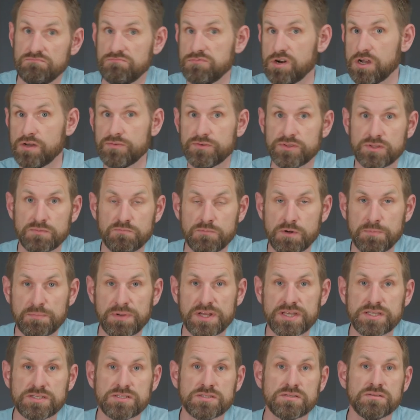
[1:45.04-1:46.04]
rather than
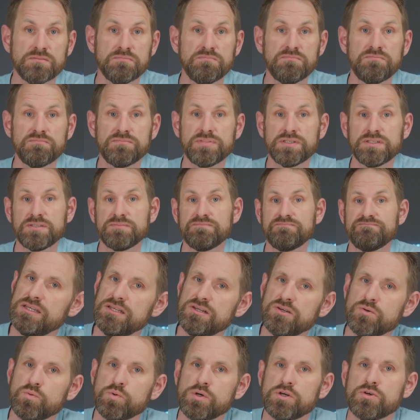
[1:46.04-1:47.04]
replace them. But
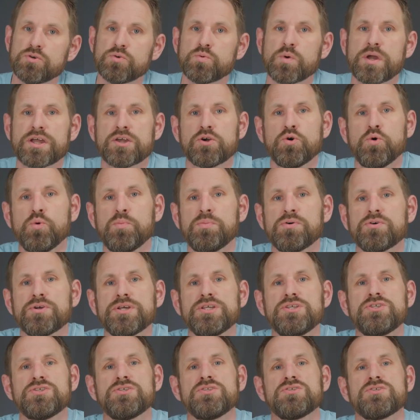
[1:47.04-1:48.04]
in a world where
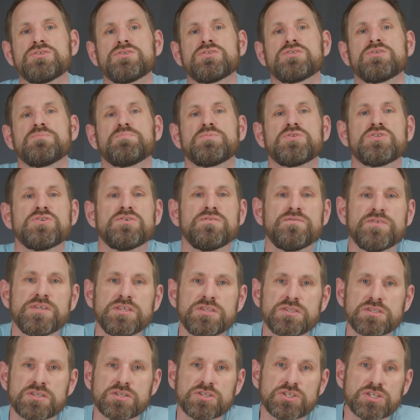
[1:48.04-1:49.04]
corporations are
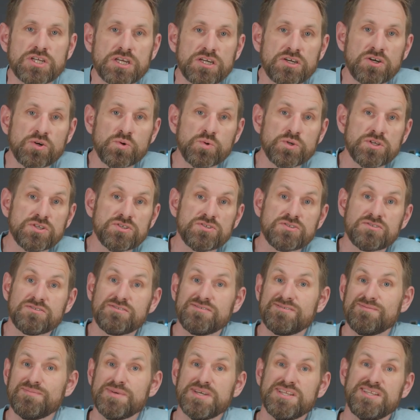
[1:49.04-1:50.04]
subservient to shareholders,
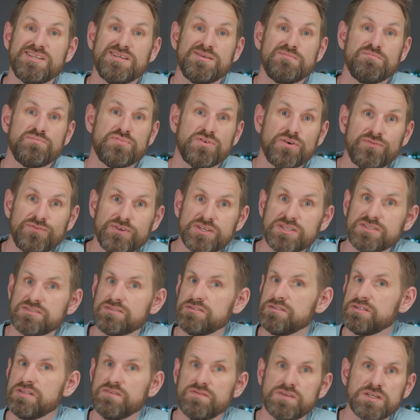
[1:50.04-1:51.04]
demanding profits
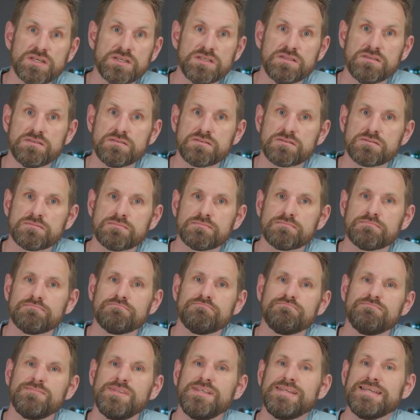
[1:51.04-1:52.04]
and dividends,
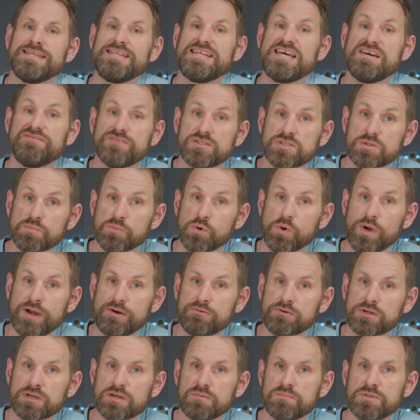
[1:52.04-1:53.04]
the inevitable
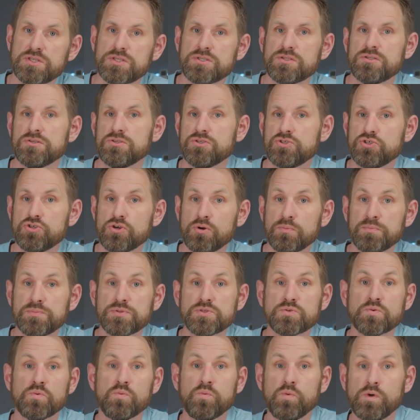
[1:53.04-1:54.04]
outcome is that
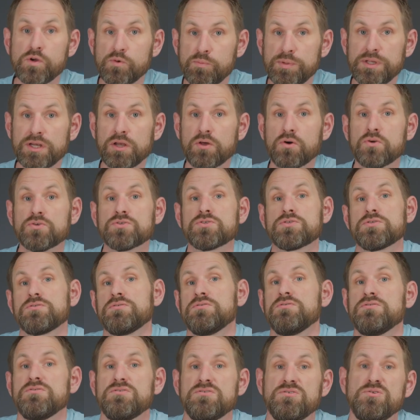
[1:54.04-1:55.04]
jobs will be lost
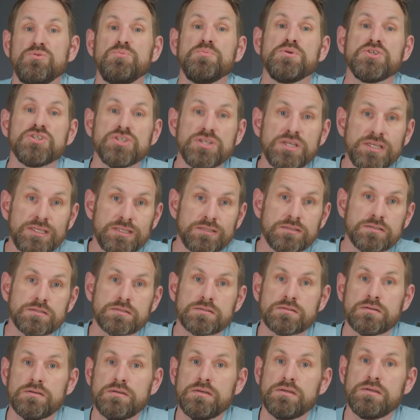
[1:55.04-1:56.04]
to
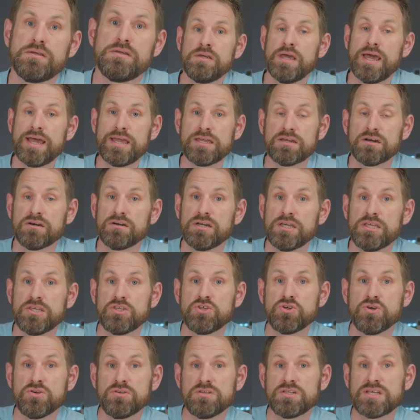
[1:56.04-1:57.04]
machines. AI
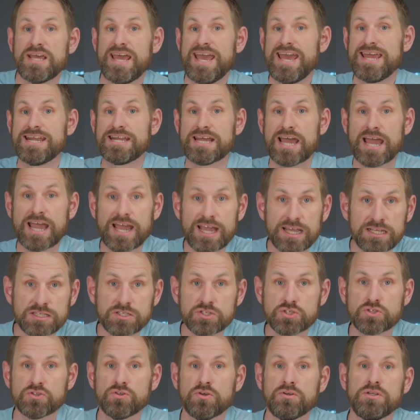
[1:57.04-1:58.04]
could
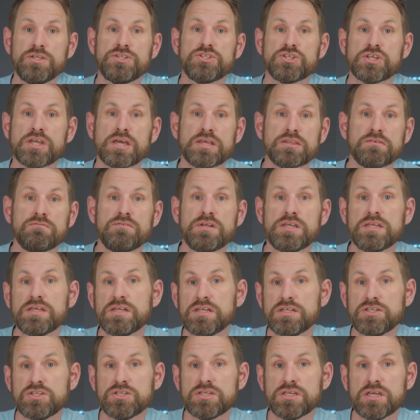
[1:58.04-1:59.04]
enhance knowledge gathering
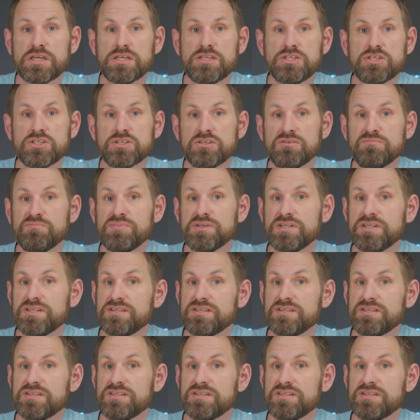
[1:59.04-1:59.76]
and education, but